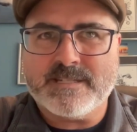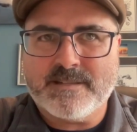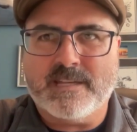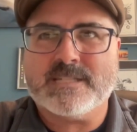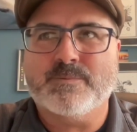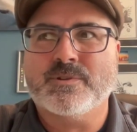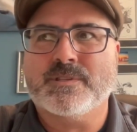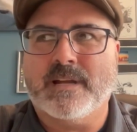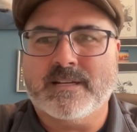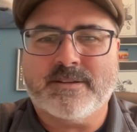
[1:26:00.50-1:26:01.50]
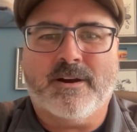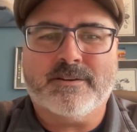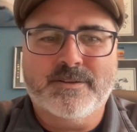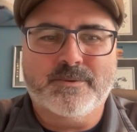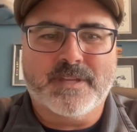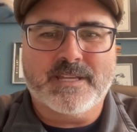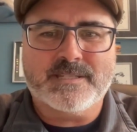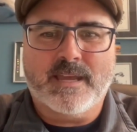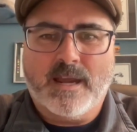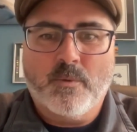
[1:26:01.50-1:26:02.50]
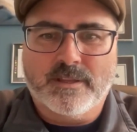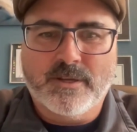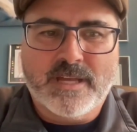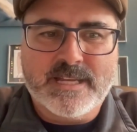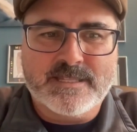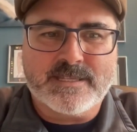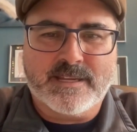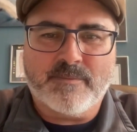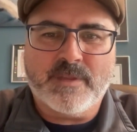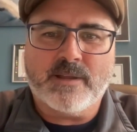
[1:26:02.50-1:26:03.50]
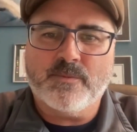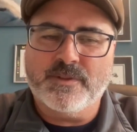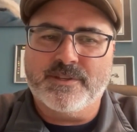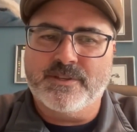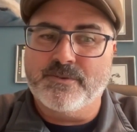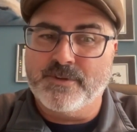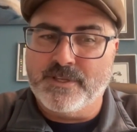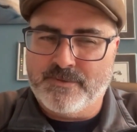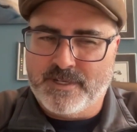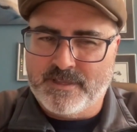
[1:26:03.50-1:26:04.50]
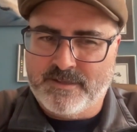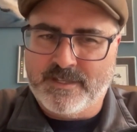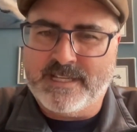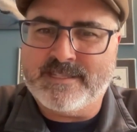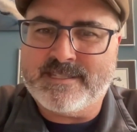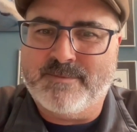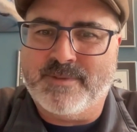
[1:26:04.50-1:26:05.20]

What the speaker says: customers that I talk to when they say I want low latency, I'm like, well, do you really want low latency?